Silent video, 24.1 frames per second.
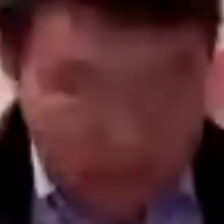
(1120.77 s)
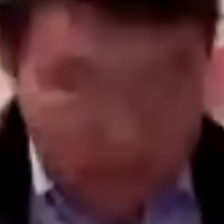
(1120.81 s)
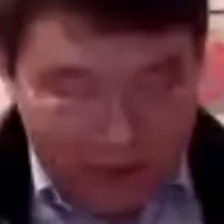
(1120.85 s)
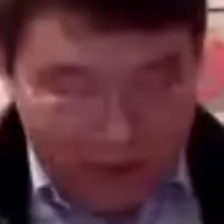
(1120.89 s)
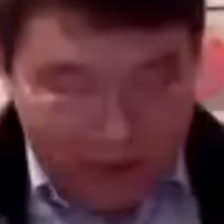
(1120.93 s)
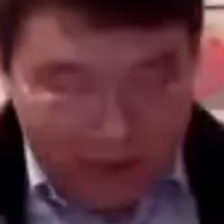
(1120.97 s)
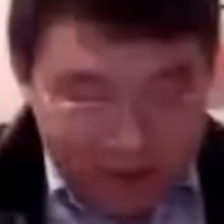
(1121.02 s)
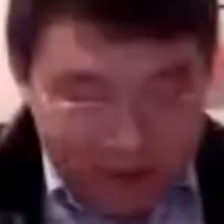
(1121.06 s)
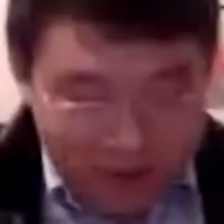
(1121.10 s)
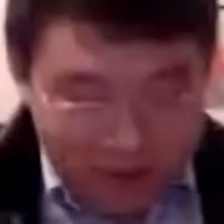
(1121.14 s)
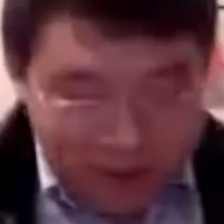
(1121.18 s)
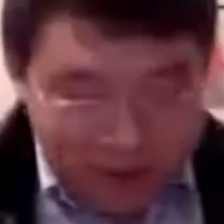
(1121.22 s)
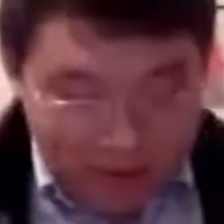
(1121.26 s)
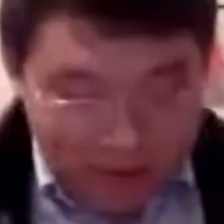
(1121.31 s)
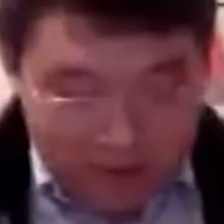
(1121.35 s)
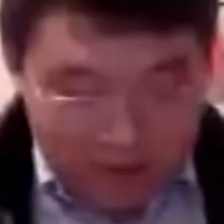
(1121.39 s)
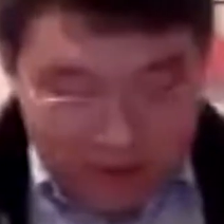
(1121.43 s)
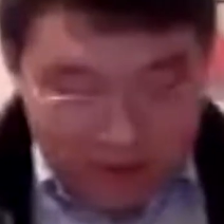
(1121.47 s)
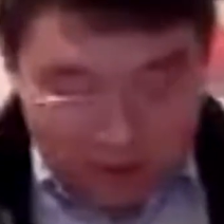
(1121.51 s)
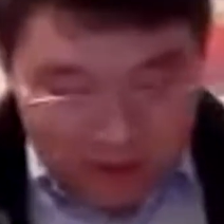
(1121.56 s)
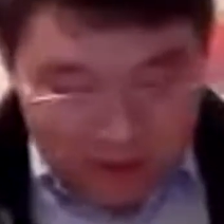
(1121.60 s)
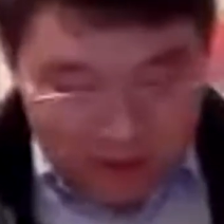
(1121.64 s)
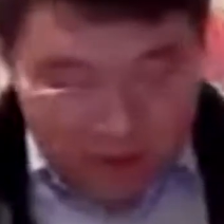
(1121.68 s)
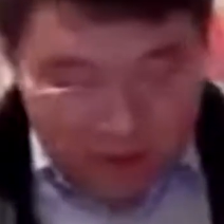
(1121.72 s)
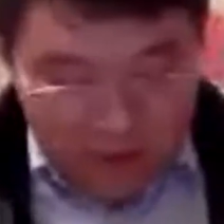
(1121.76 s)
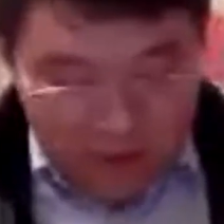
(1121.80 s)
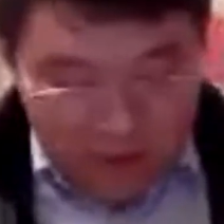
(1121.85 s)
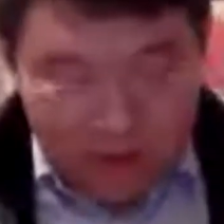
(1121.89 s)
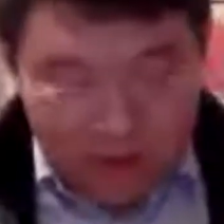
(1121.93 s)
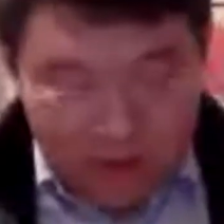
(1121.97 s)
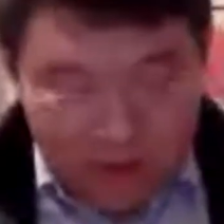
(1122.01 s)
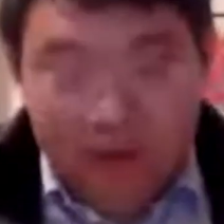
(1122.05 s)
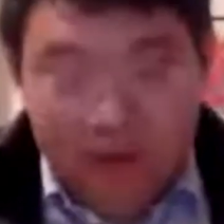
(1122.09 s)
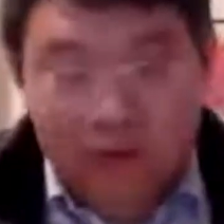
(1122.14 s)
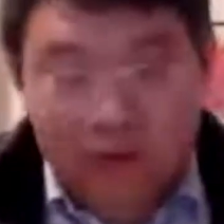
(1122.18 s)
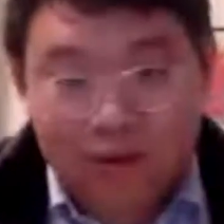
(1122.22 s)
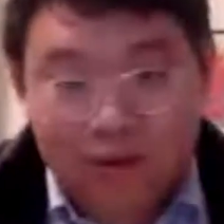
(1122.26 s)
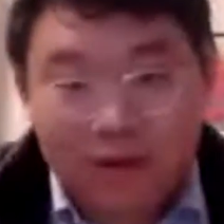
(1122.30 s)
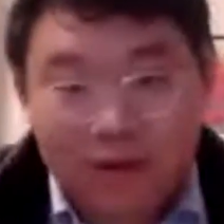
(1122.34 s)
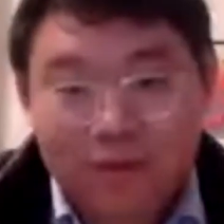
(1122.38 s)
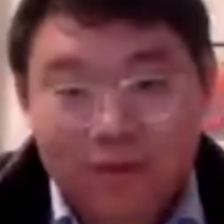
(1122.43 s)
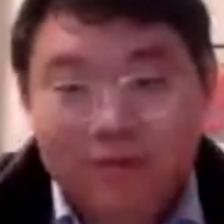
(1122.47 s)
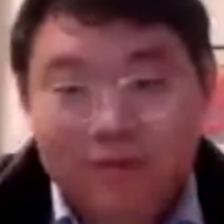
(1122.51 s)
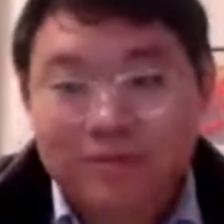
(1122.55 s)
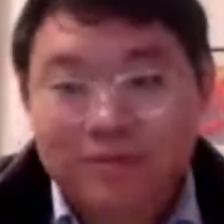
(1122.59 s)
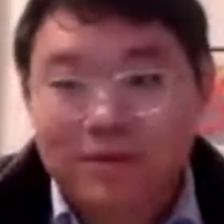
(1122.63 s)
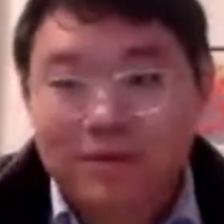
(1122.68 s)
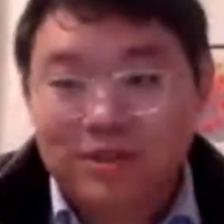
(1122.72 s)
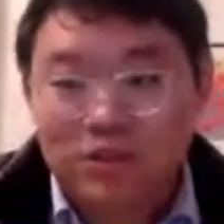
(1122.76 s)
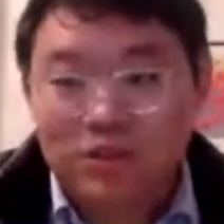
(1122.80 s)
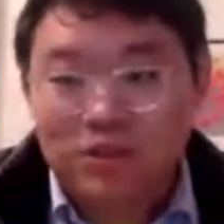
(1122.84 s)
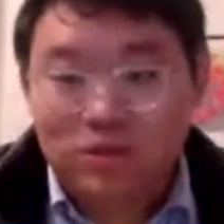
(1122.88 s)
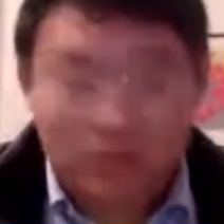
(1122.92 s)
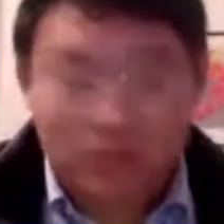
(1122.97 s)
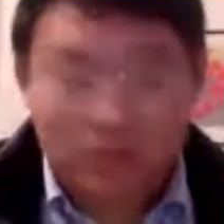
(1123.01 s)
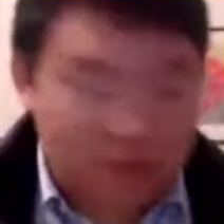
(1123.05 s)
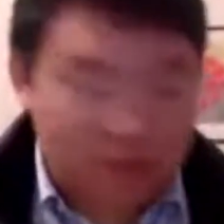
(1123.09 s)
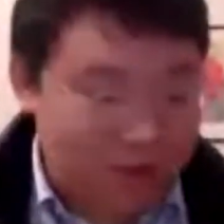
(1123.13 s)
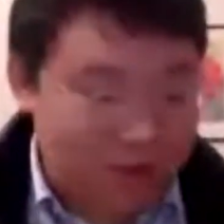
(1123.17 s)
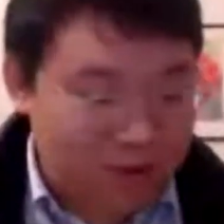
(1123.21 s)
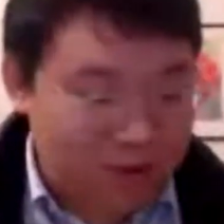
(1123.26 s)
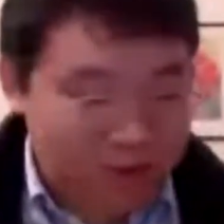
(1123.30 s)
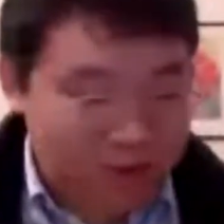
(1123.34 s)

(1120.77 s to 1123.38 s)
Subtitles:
fine, thank you. Nice to see you. So,